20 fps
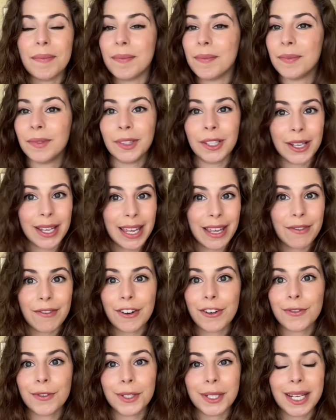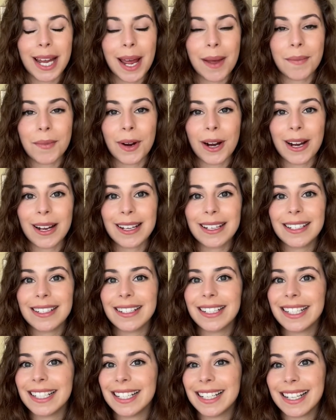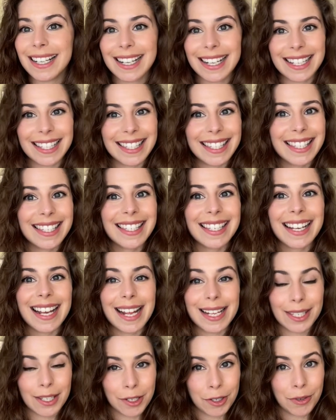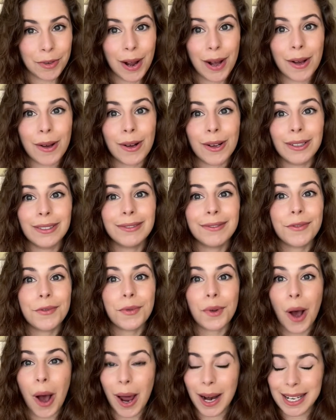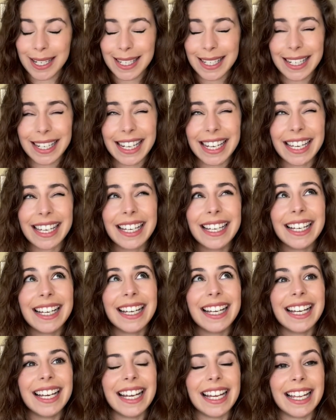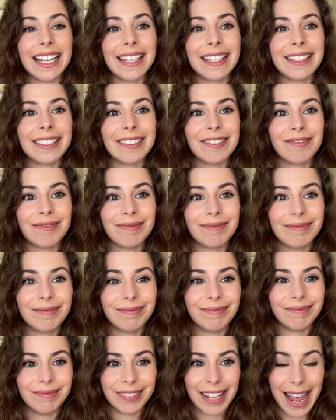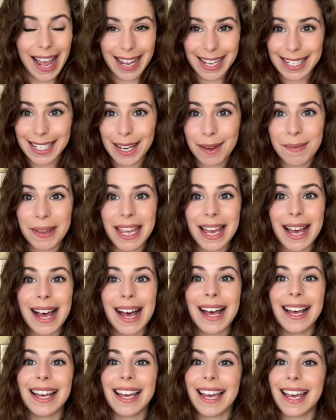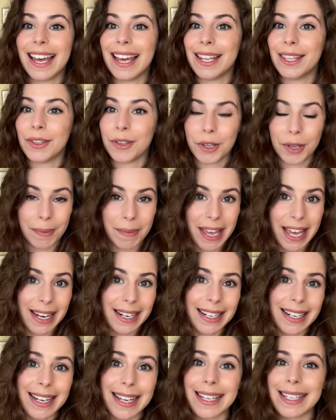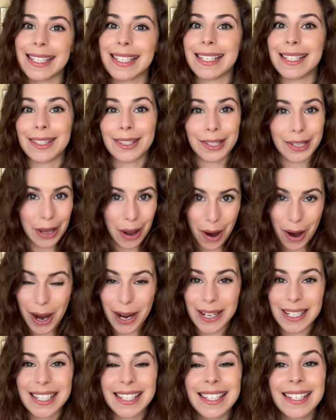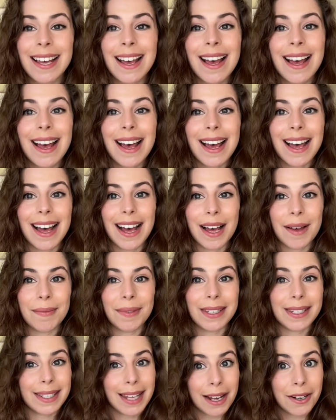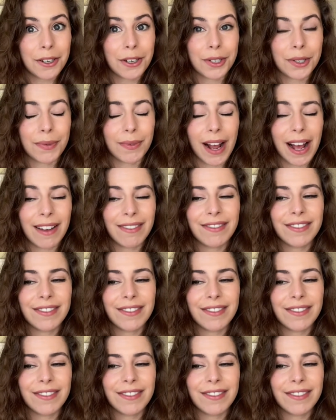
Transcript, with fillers: looking for full-time work. It's, it's a struggle, honestly, in academia and humanities and the arts. Um, the sector's rough